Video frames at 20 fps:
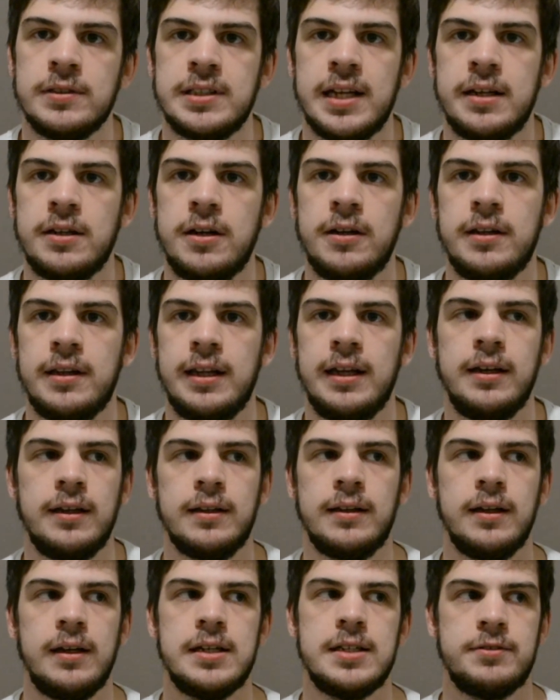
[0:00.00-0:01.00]
They don't think
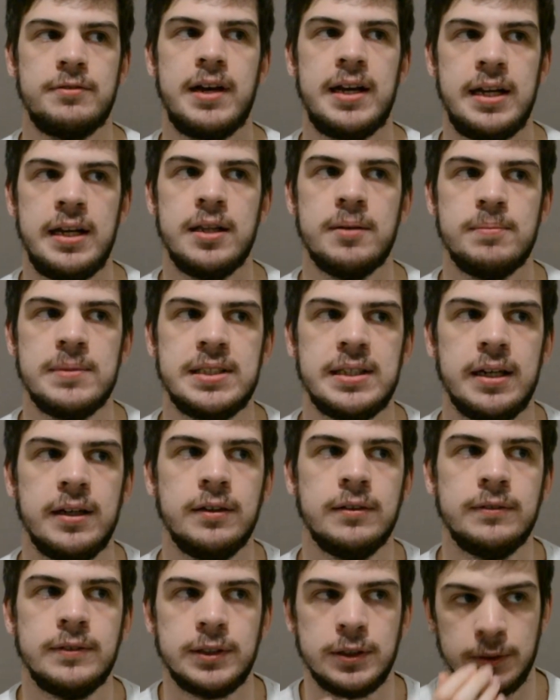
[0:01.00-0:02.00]
that it's funny
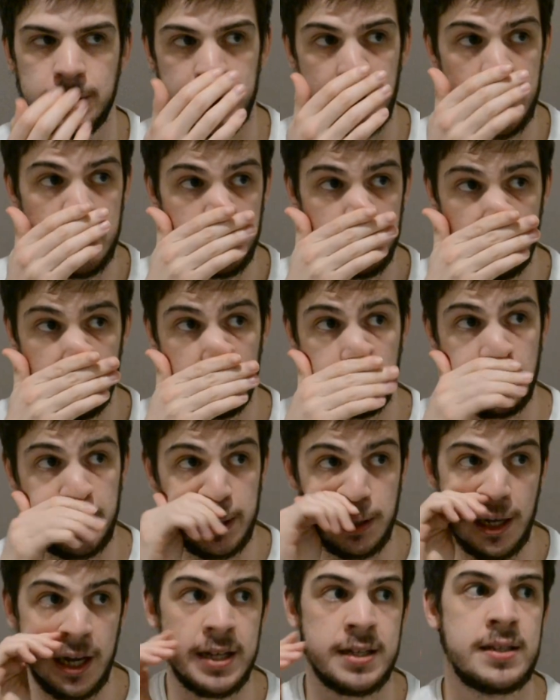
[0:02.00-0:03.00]
themselves, or they
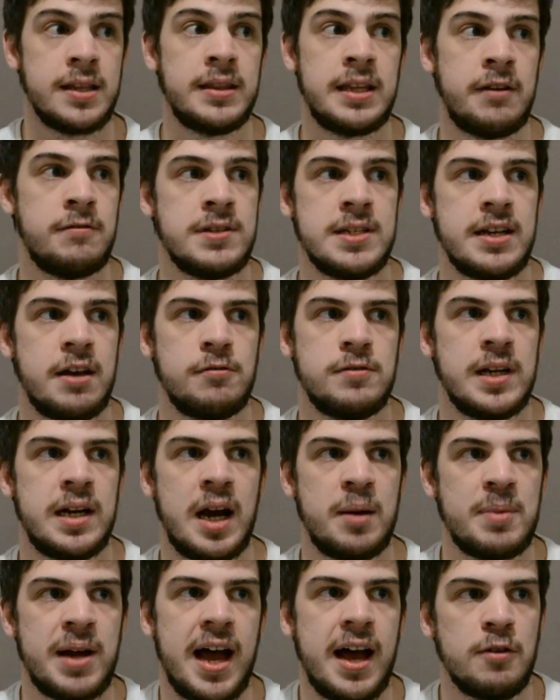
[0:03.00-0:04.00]
realise that they've stuffed it
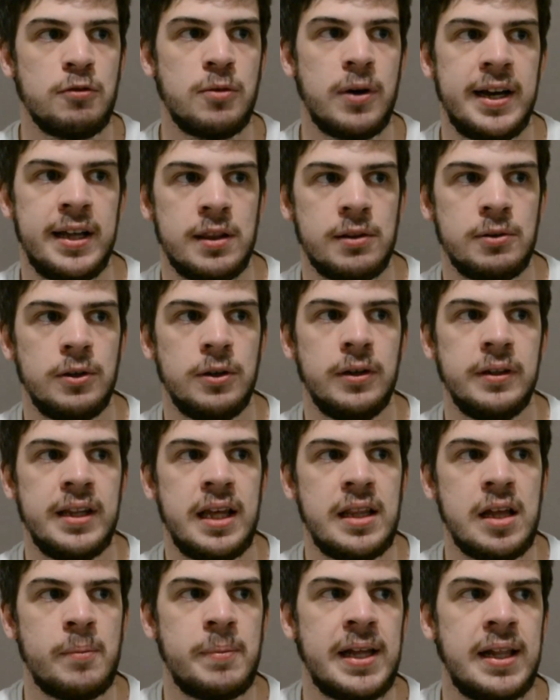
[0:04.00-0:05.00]
up halfway through, and then
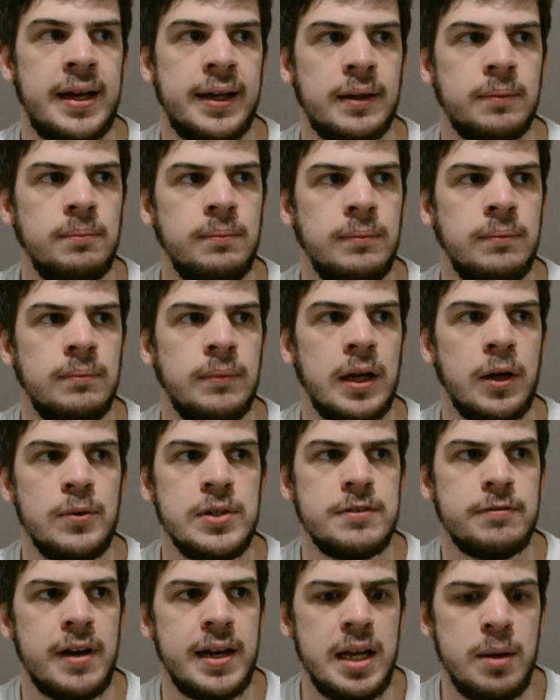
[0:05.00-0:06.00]
they'll be like, it was
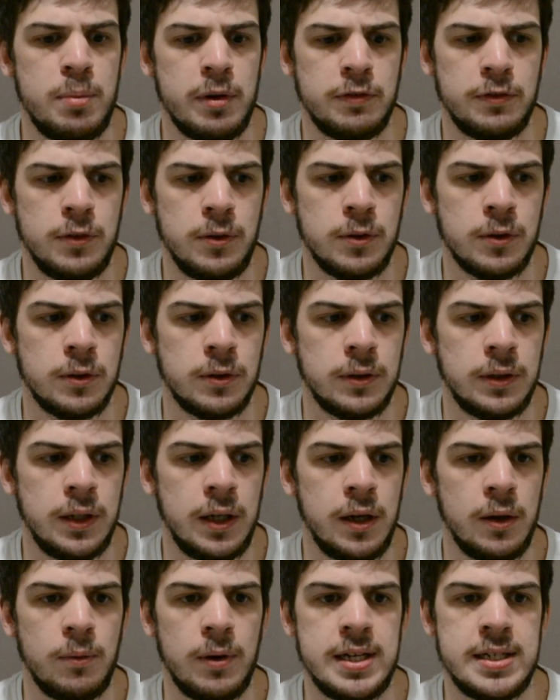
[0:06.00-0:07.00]
funny before.
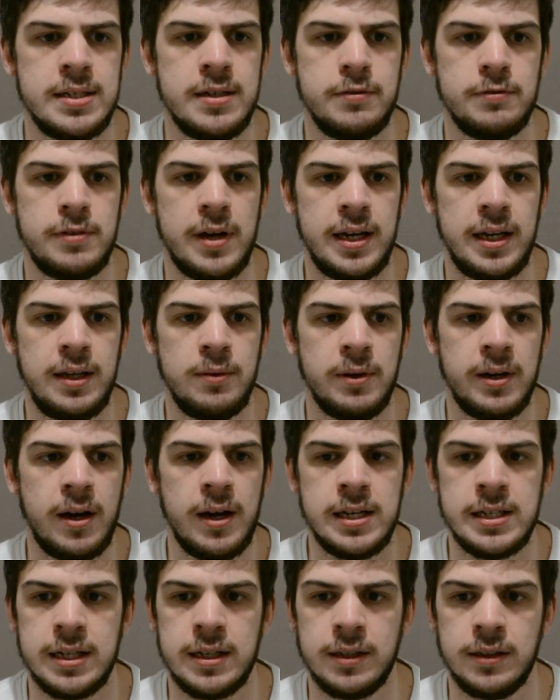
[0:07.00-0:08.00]
Why isn't it funny when I
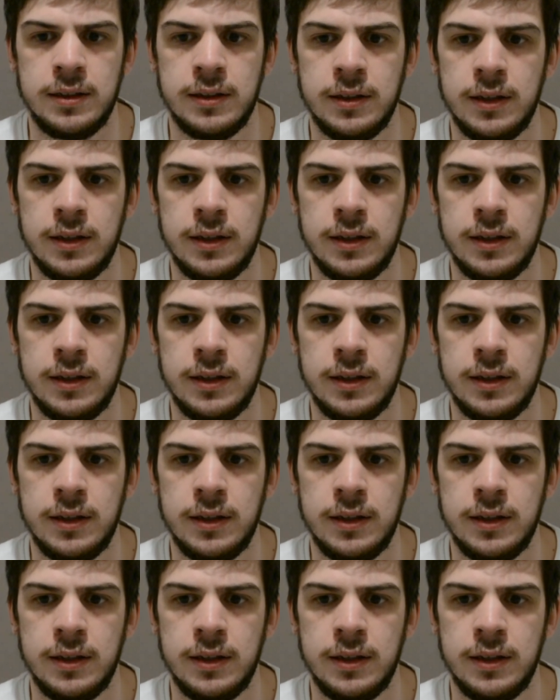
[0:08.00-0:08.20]
did it?